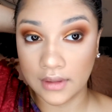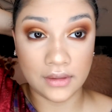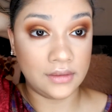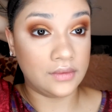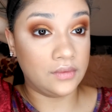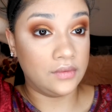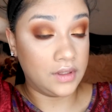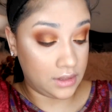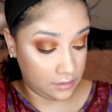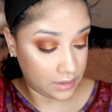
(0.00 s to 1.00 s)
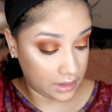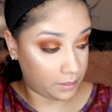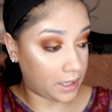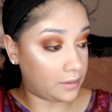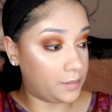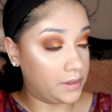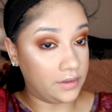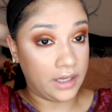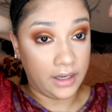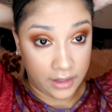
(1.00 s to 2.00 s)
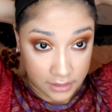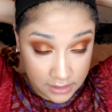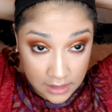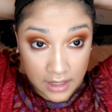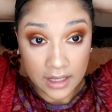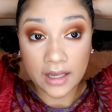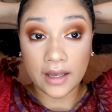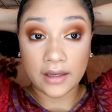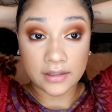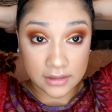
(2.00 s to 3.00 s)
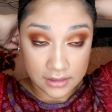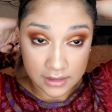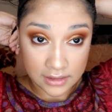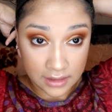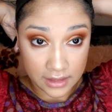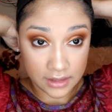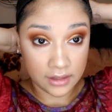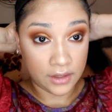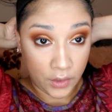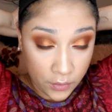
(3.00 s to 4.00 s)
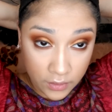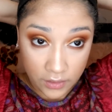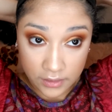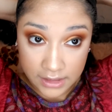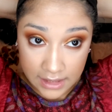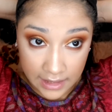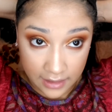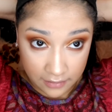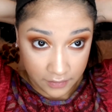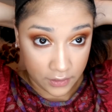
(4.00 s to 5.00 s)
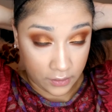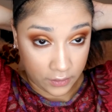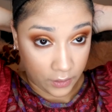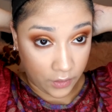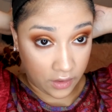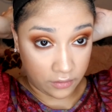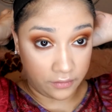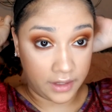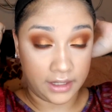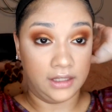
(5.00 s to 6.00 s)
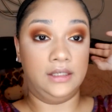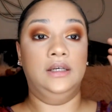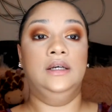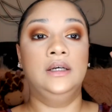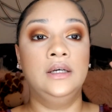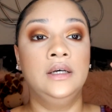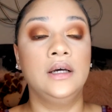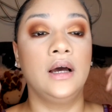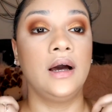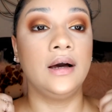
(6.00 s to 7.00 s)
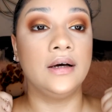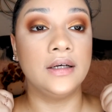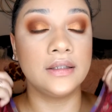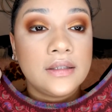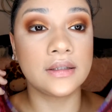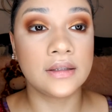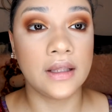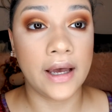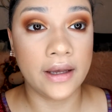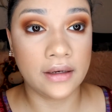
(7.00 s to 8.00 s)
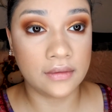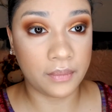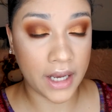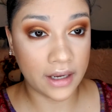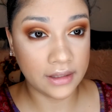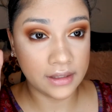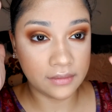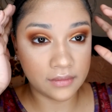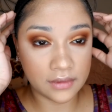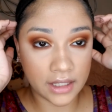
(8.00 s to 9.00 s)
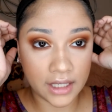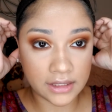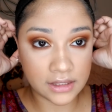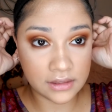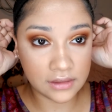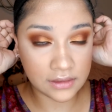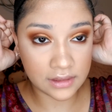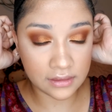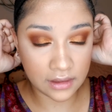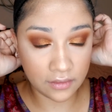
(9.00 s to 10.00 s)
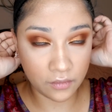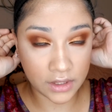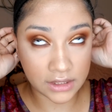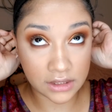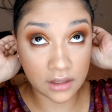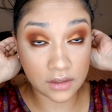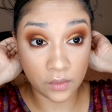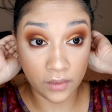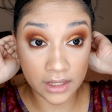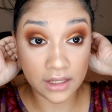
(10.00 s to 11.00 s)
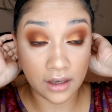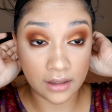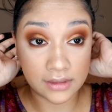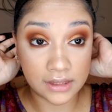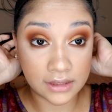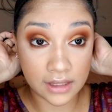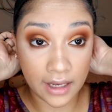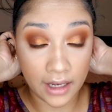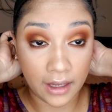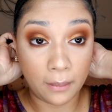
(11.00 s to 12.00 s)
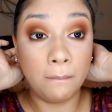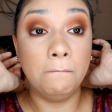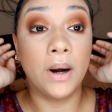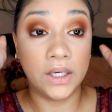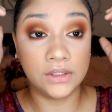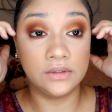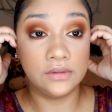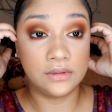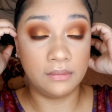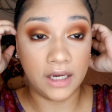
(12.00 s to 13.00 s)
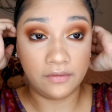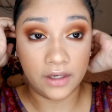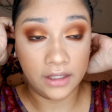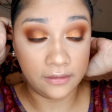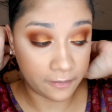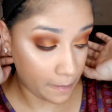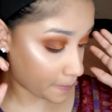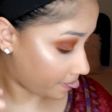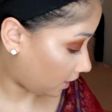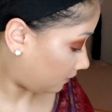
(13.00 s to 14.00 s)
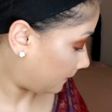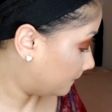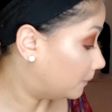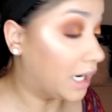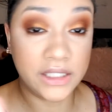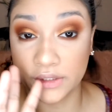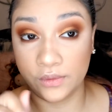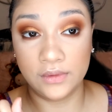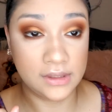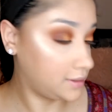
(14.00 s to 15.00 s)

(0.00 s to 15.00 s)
is really popping, you guys. And just letting you know the tea if you don't know already. That palette that I just used was $20 at Marshall's, my friend. Marshall.